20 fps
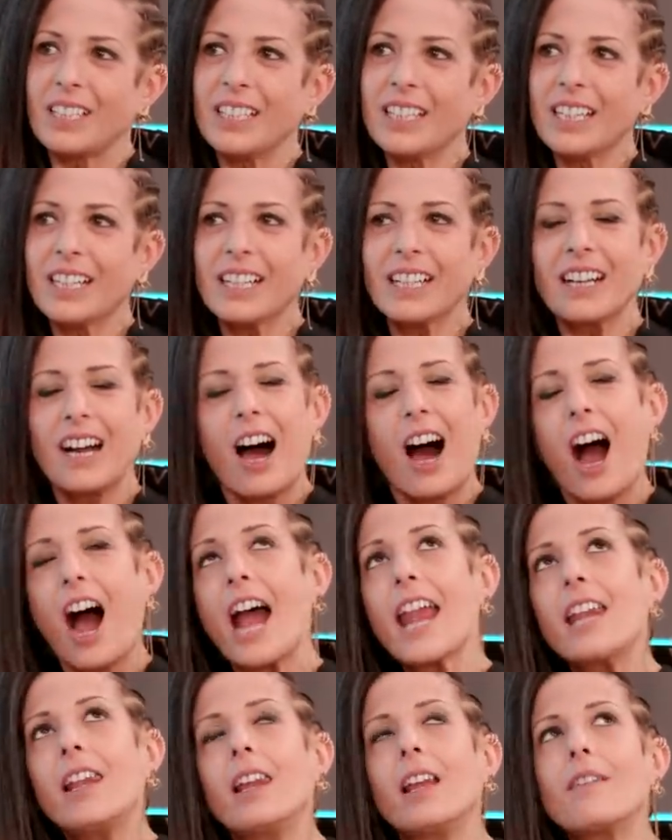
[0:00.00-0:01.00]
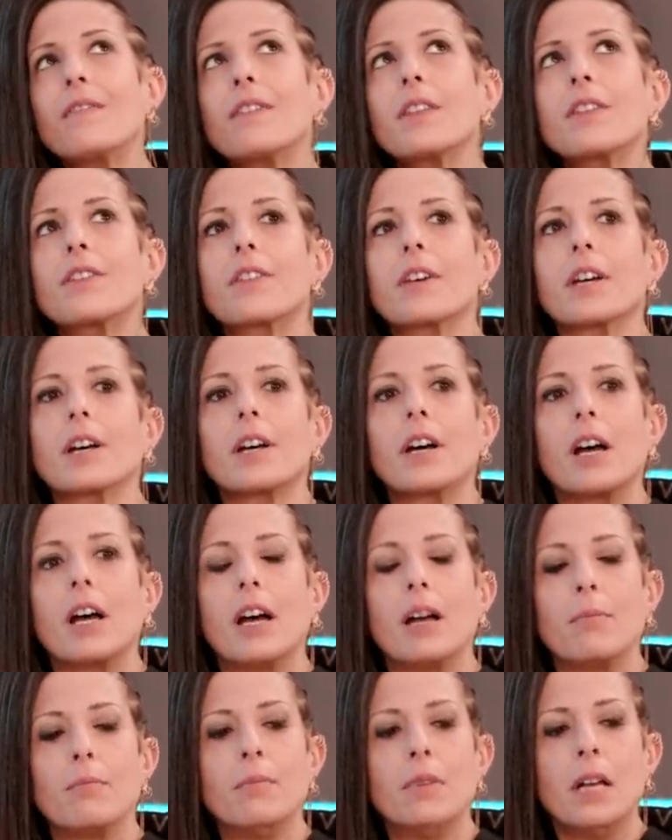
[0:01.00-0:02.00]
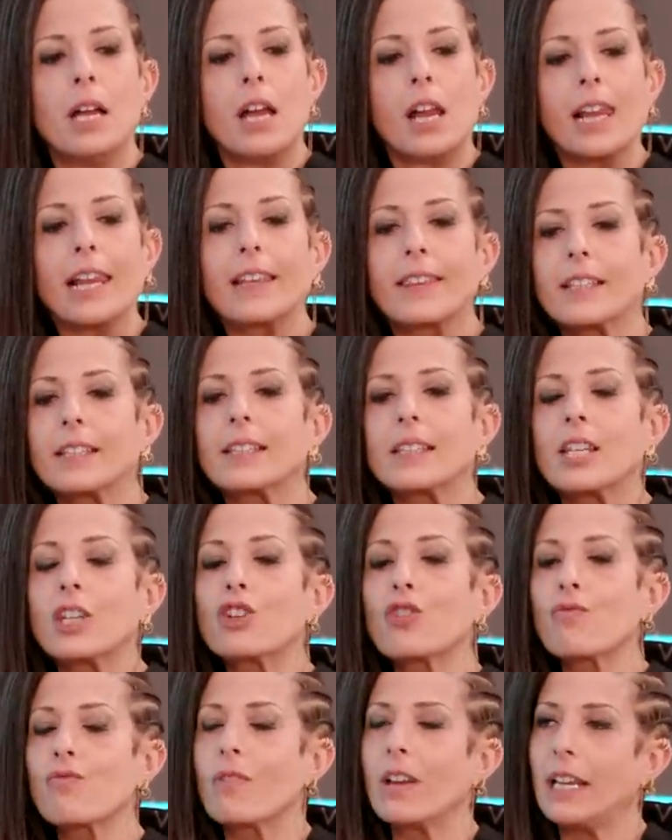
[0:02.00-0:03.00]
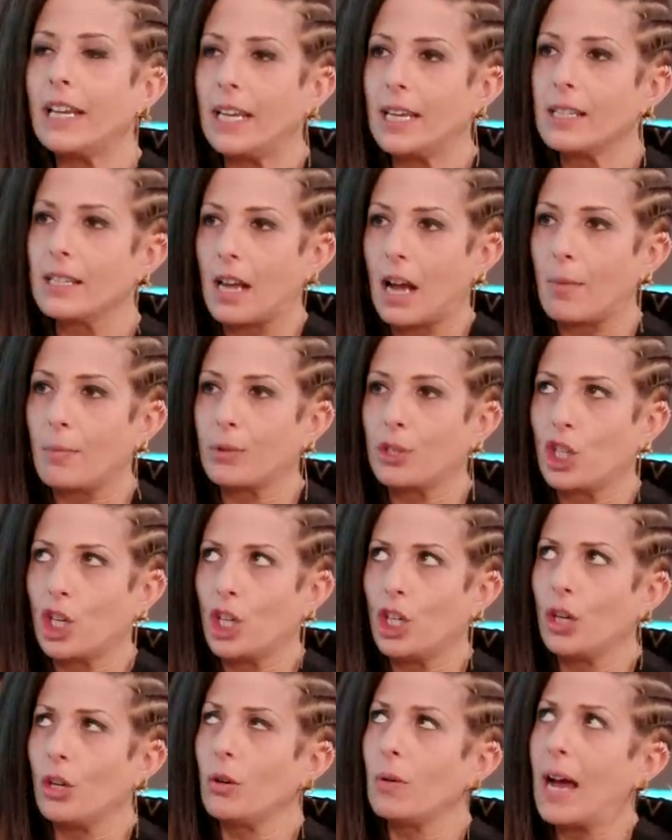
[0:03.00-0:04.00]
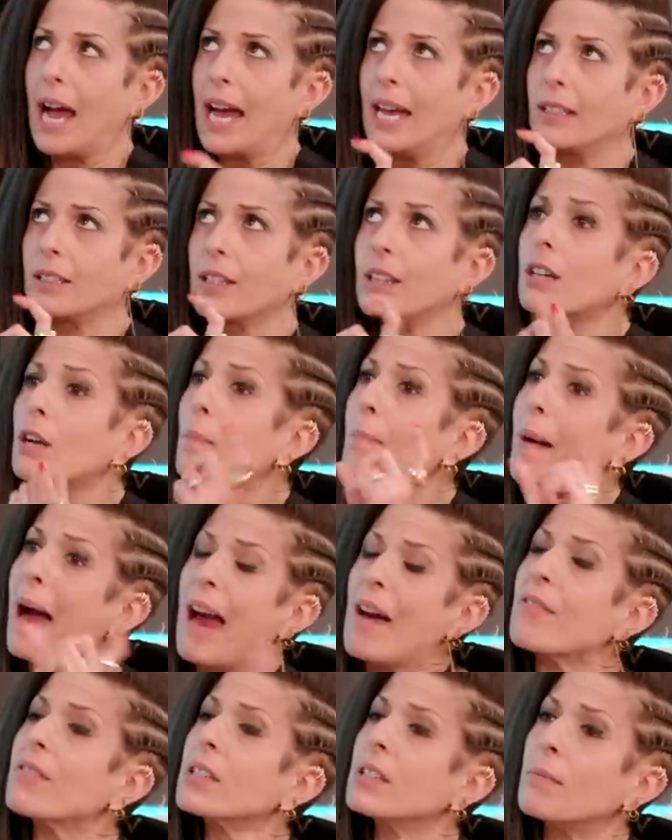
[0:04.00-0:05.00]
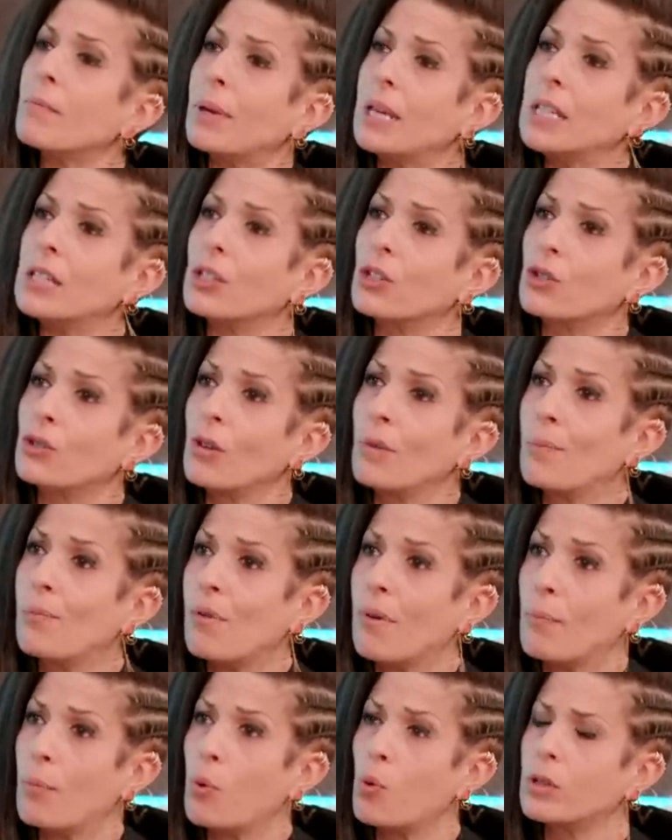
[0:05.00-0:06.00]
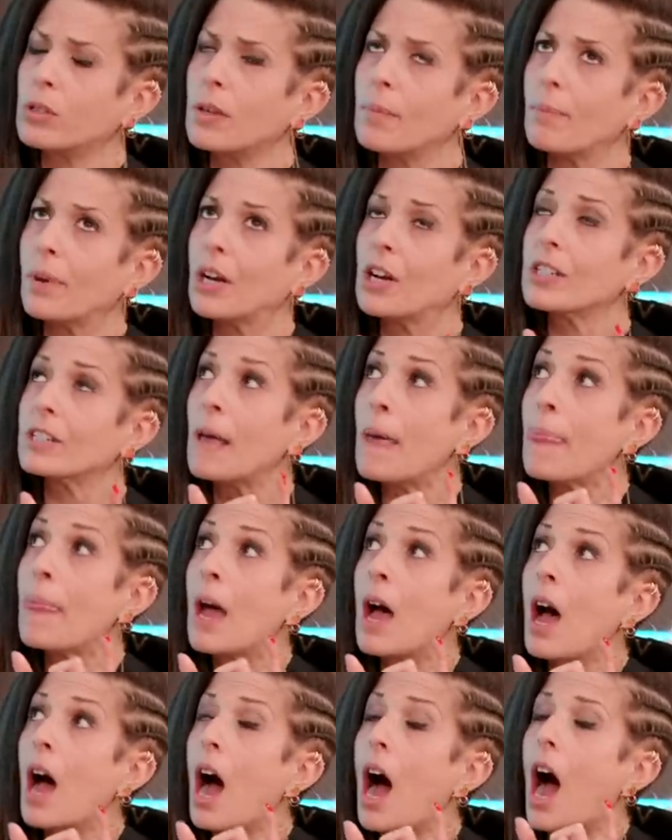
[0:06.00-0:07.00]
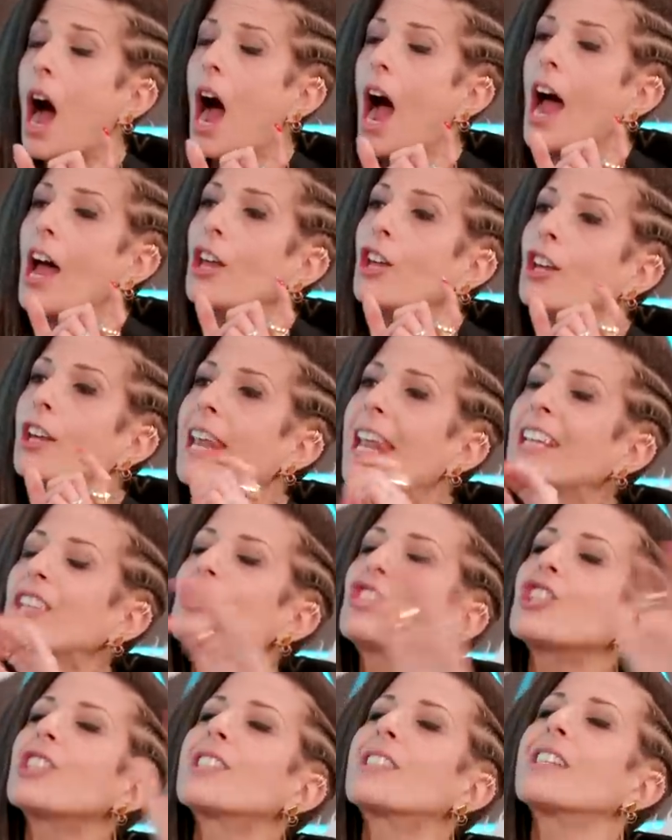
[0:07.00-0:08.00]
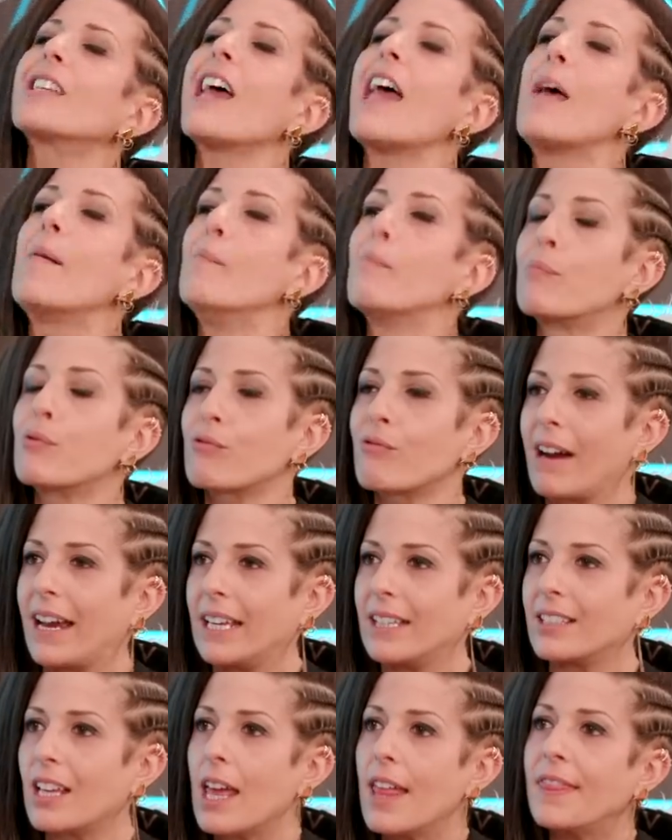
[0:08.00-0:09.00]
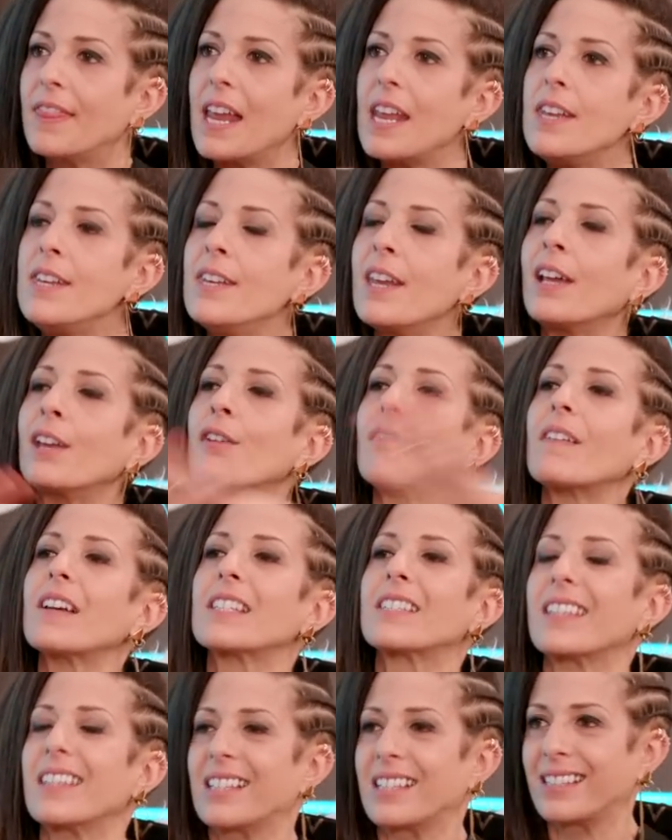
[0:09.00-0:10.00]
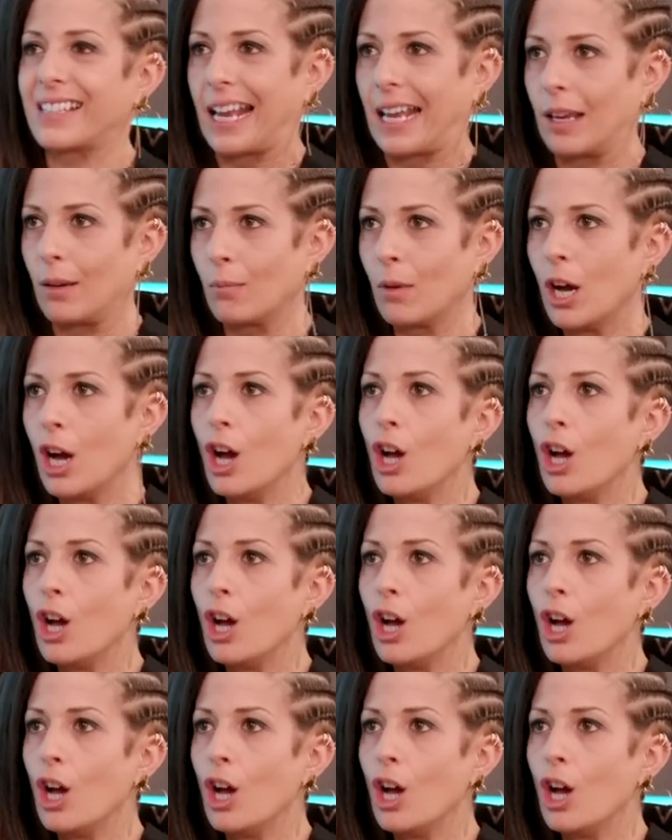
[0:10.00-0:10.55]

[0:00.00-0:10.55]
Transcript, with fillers: Yeah, I love that the um, like the decision really is up to you, and the comparison piece is super important because let's just embrace that none of us are the same.